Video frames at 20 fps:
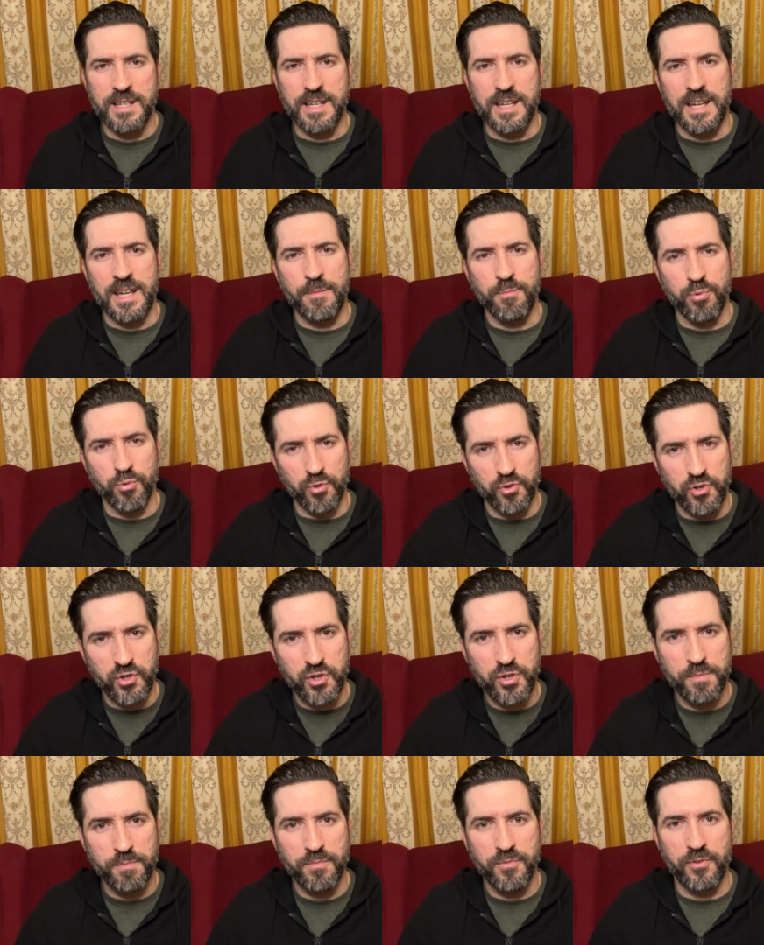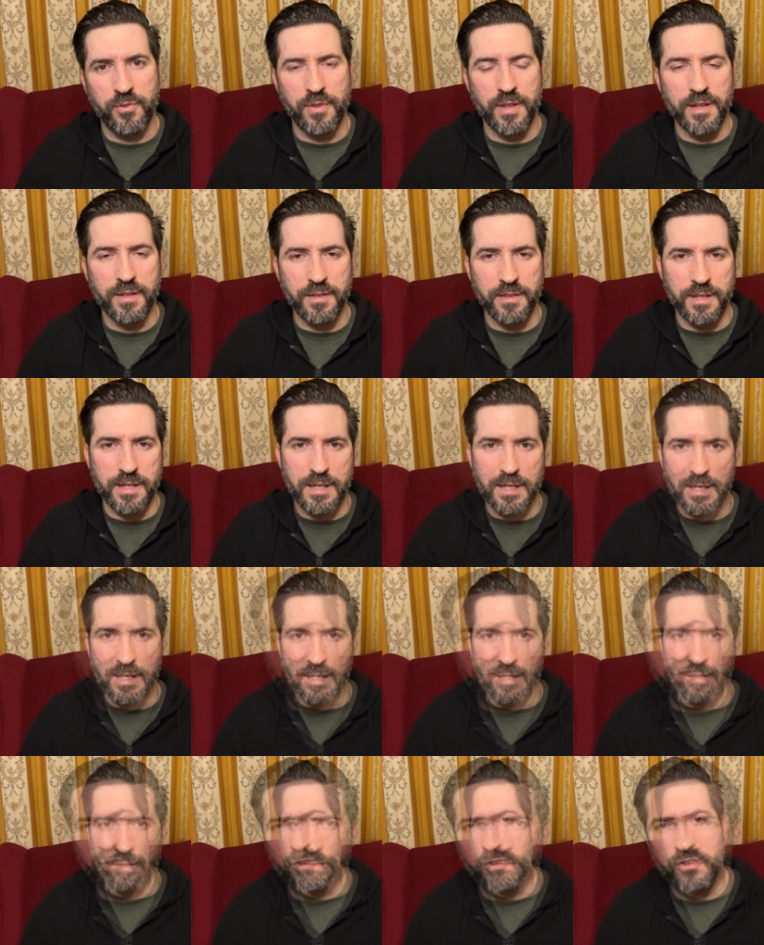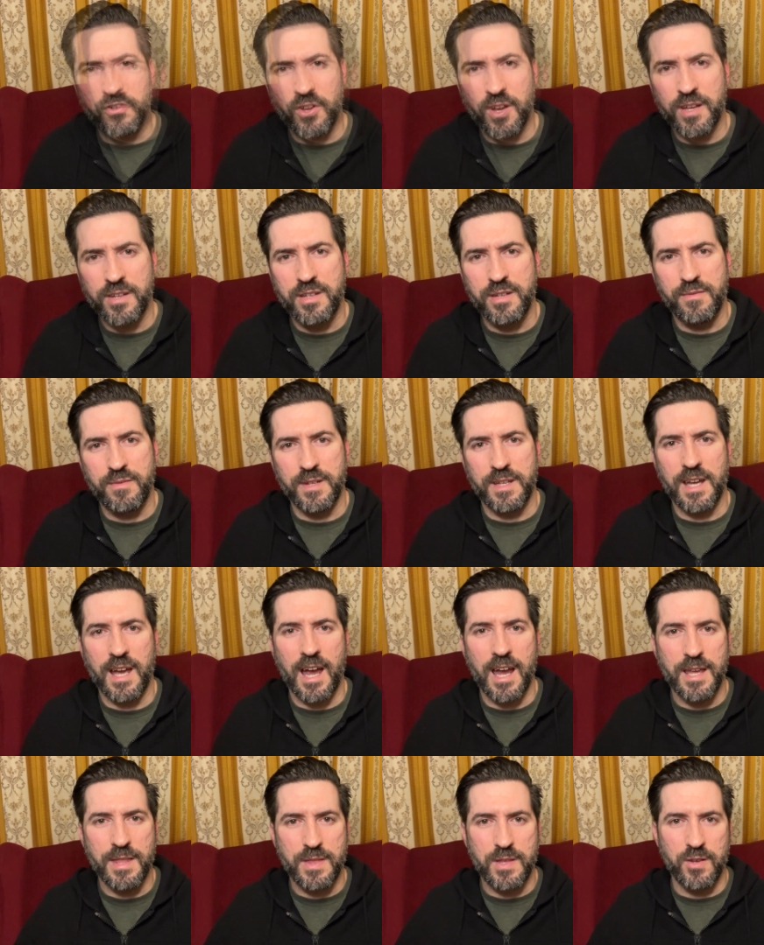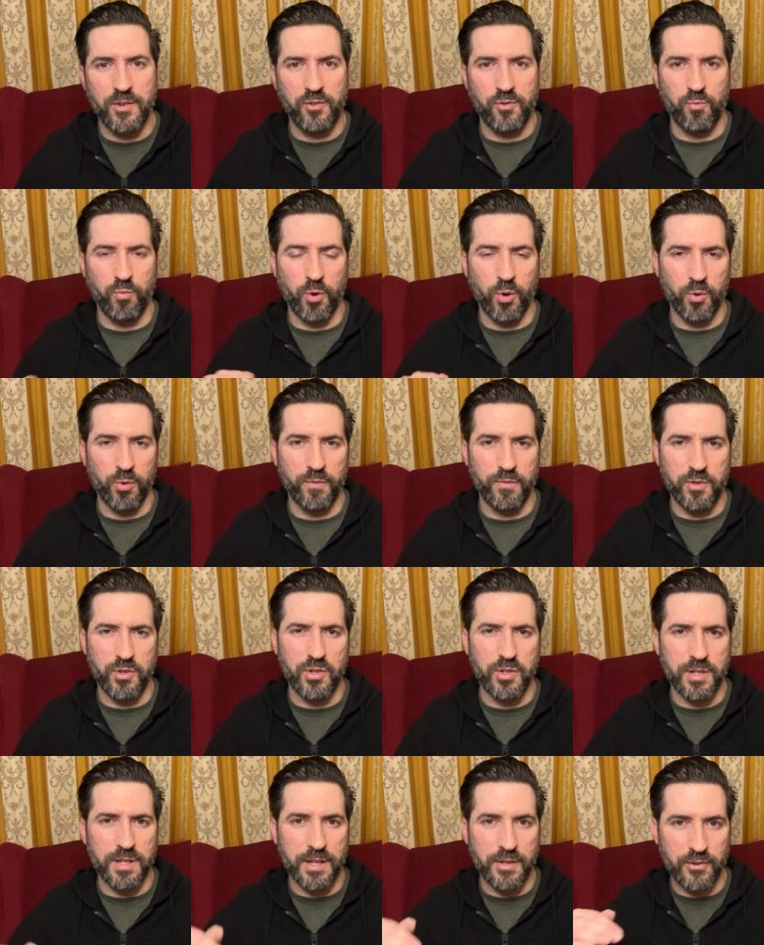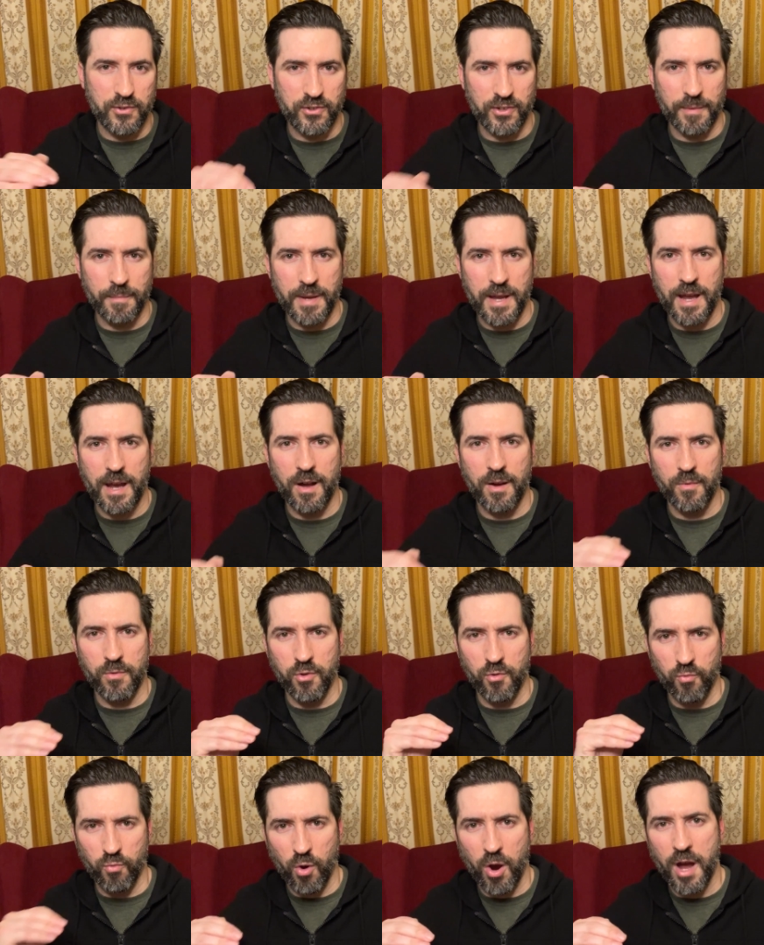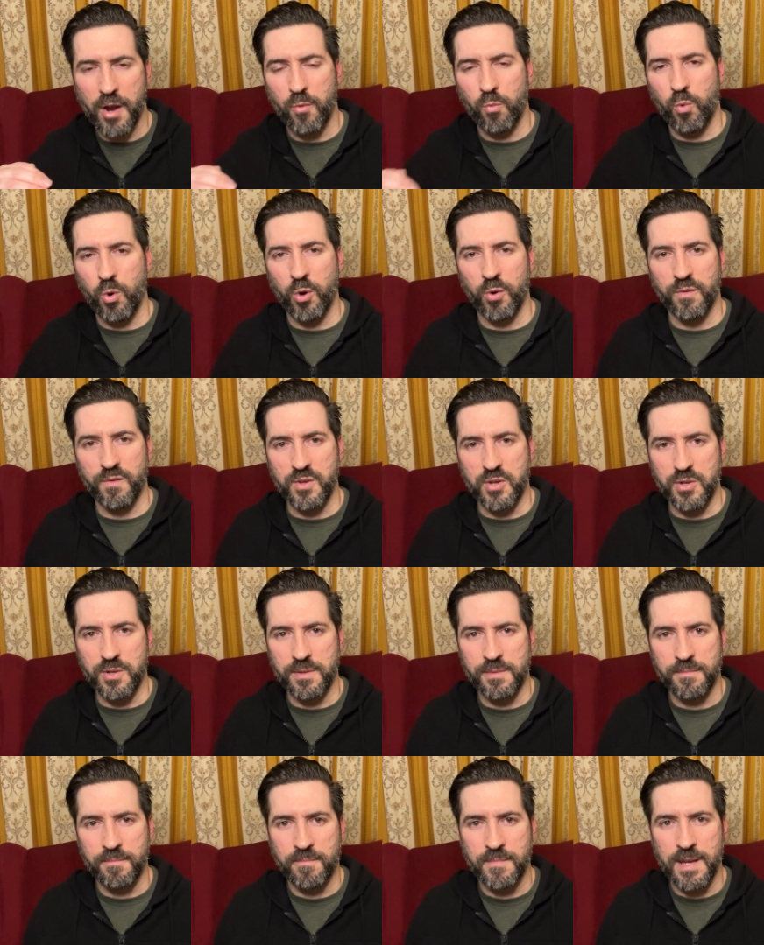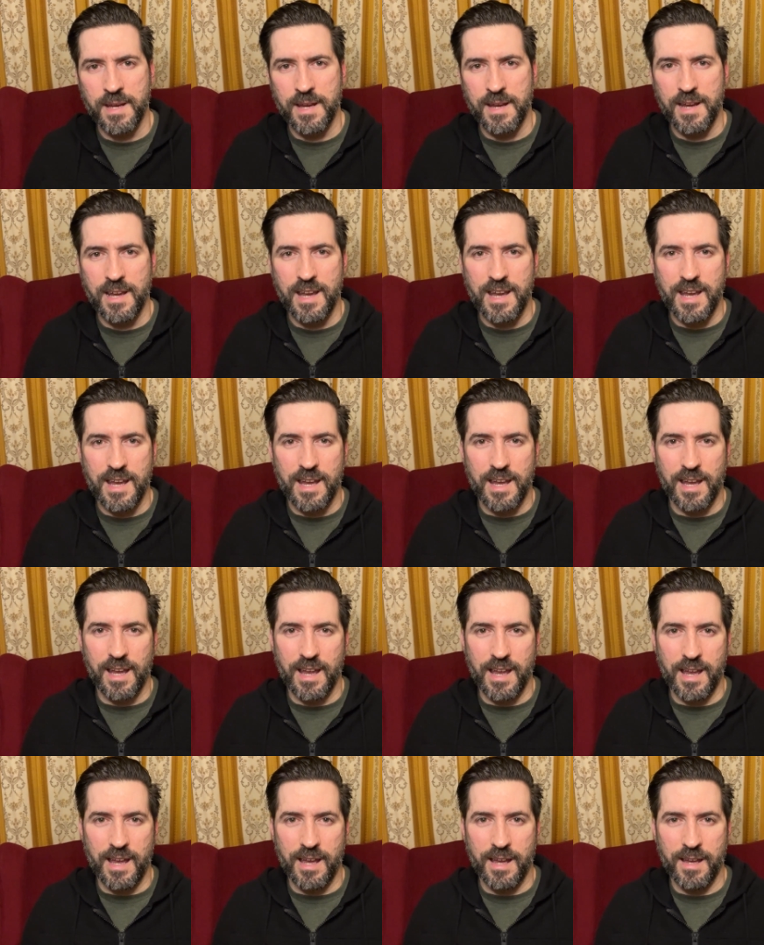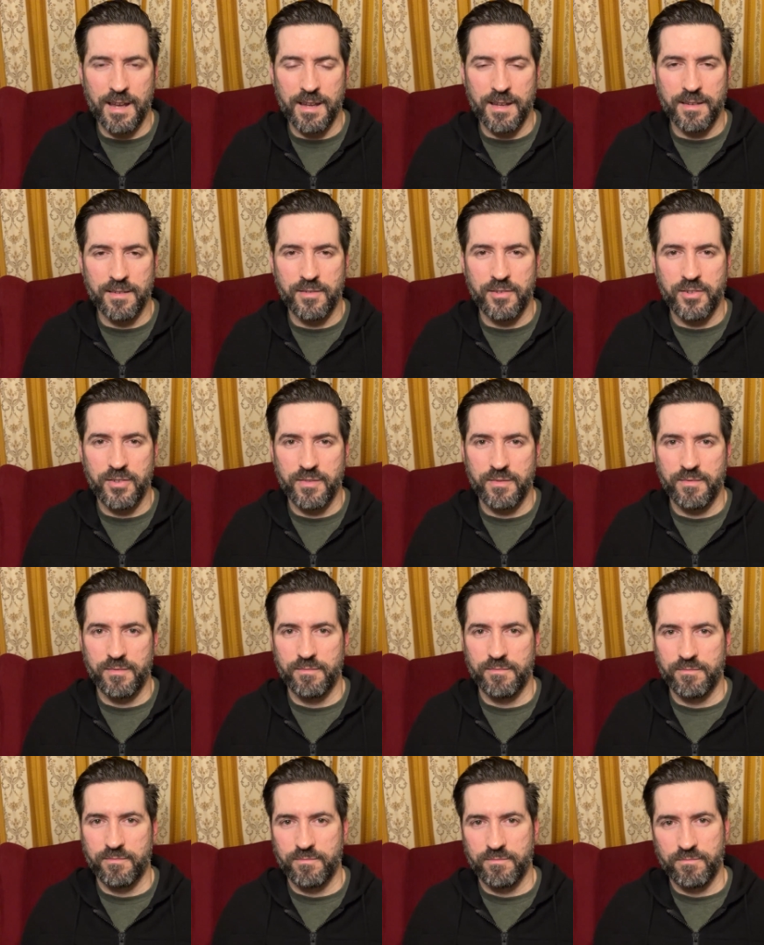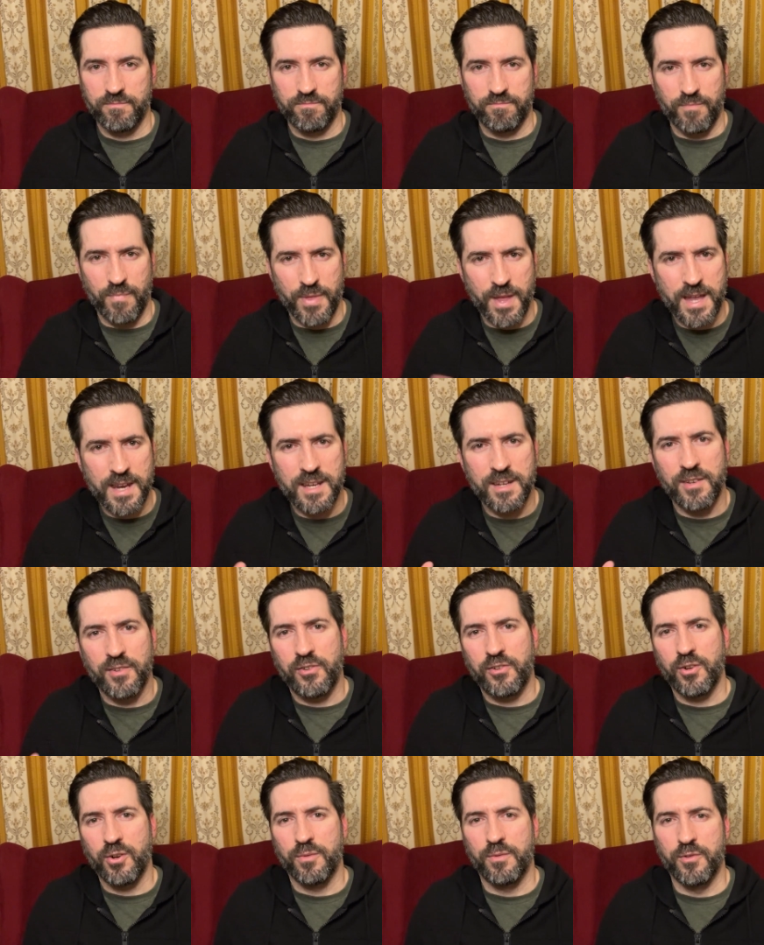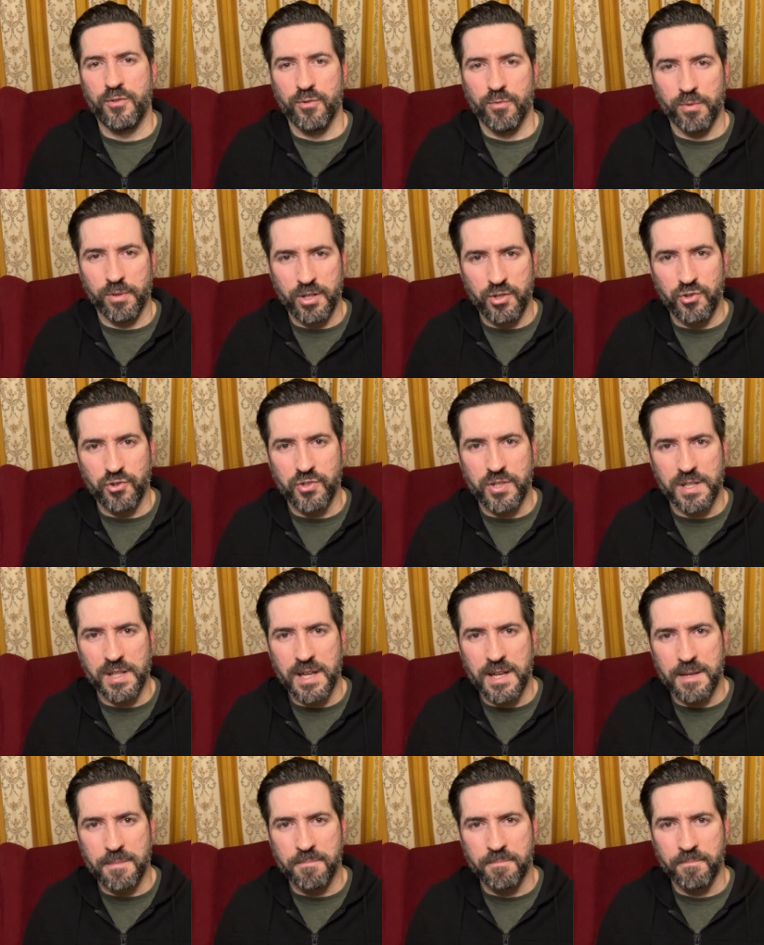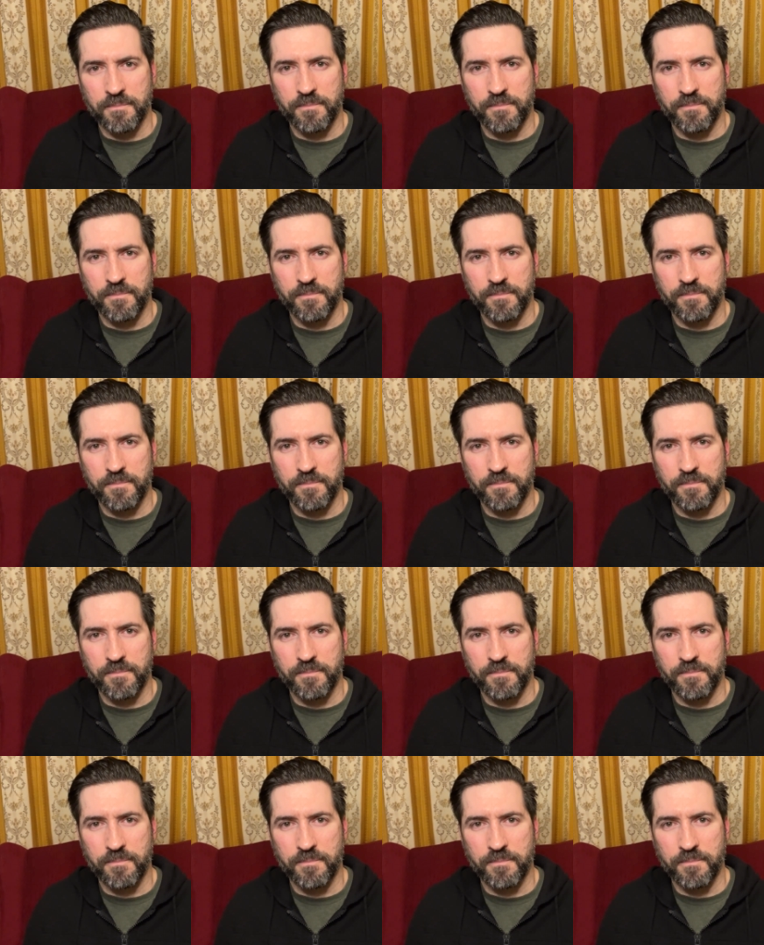it presumes that the scientific atheist worldview is somehow the right worldview. And that in itself is a religious claim.